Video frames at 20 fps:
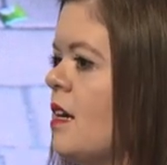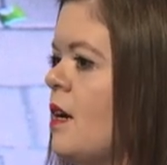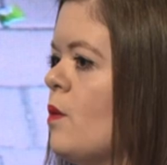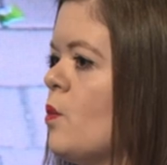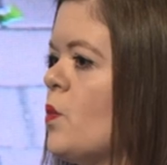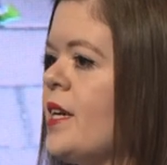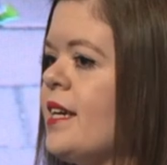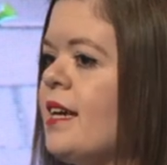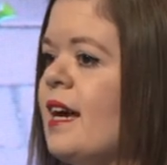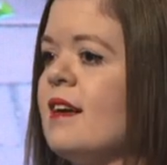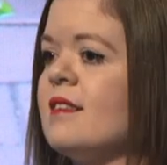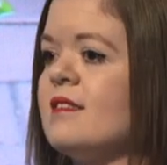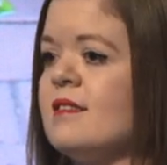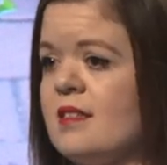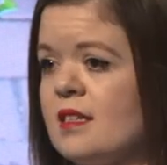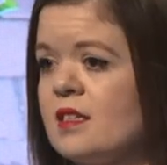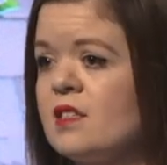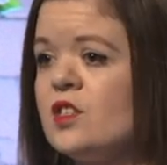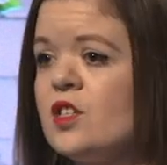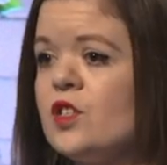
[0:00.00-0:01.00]
and we had
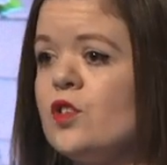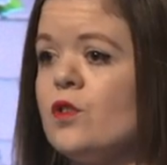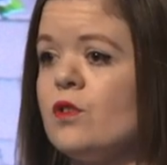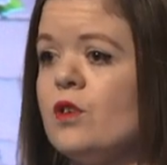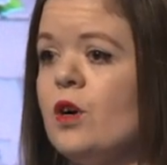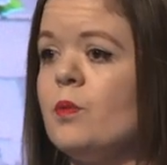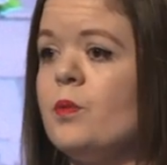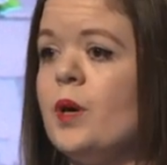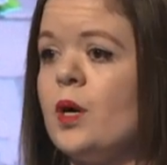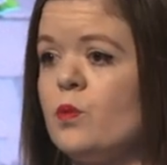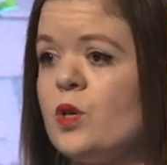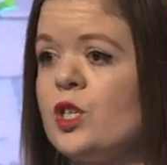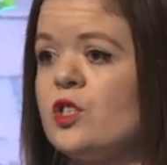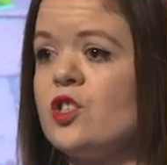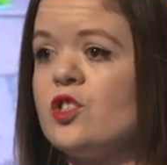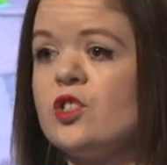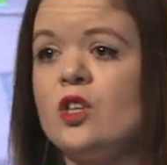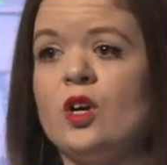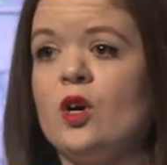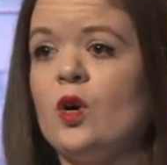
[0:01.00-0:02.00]
60 euro by
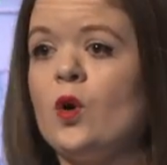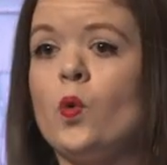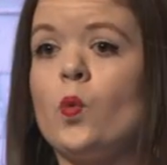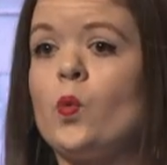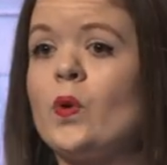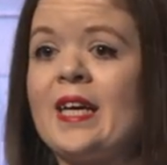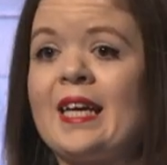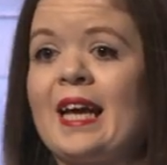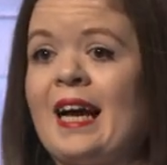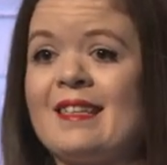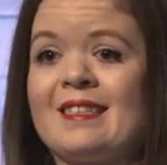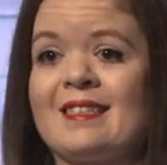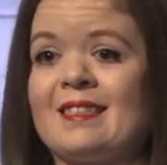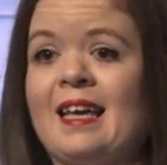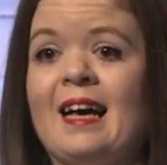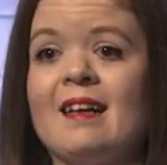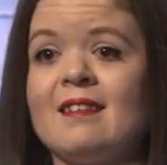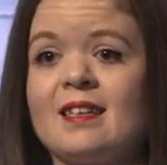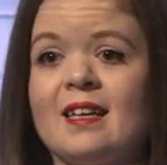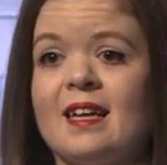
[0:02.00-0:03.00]
which we had to
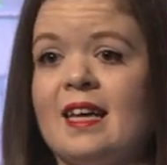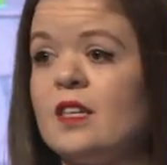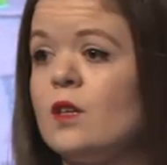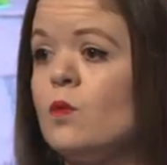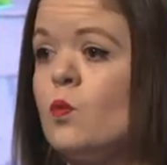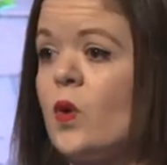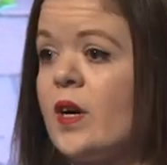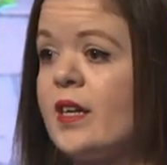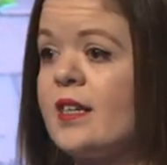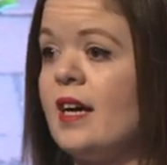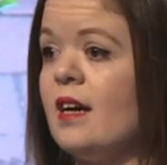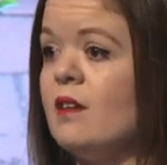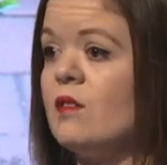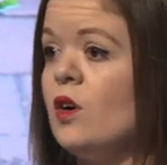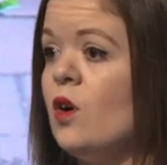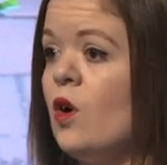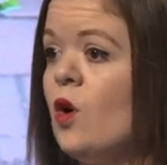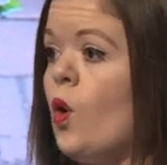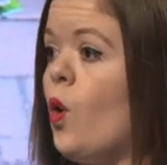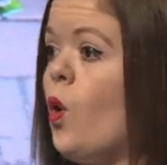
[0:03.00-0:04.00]
calculate and work out
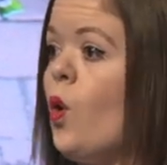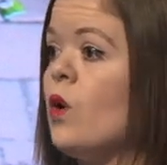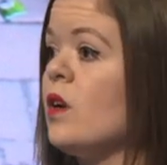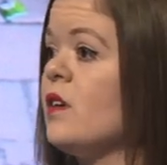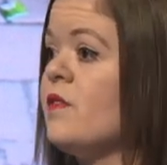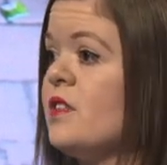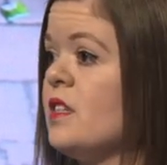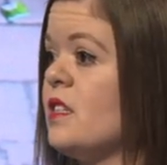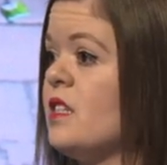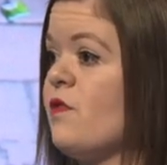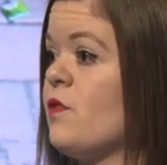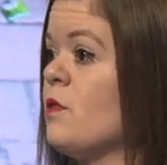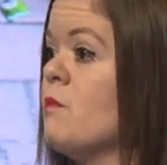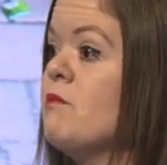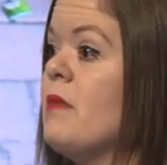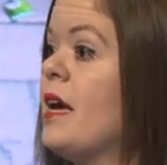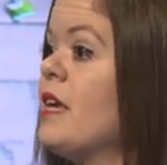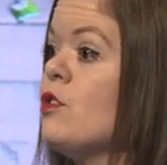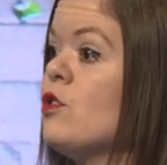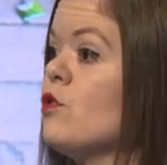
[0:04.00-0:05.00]
all of the
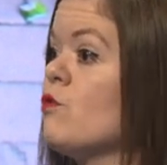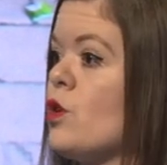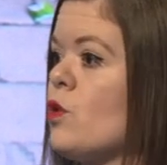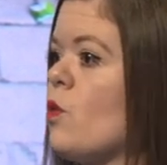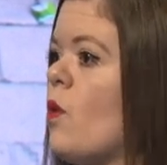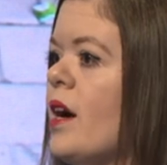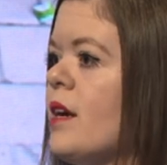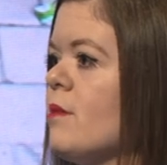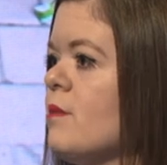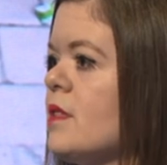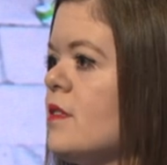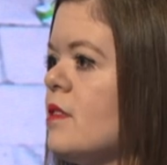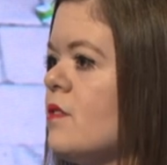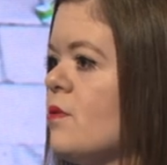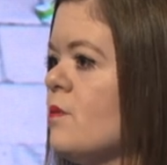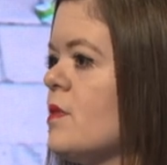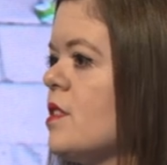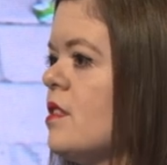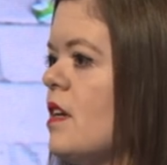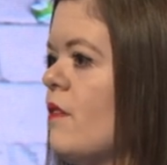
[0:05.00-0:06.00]
different menu requirements
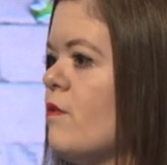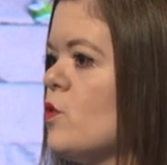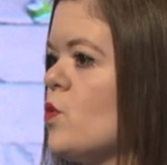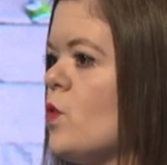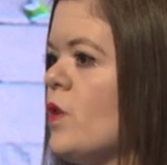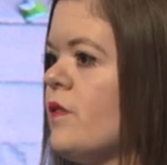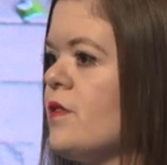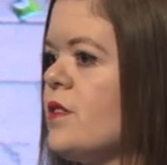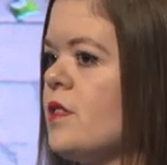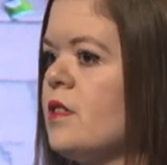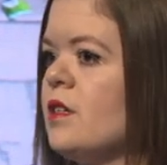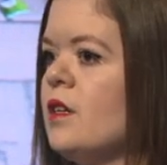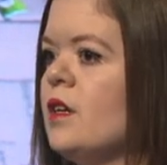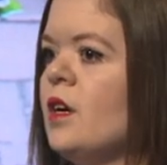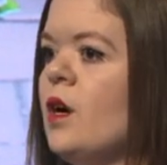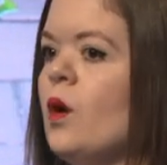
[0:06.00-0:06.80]
from the Seven Dwarfs.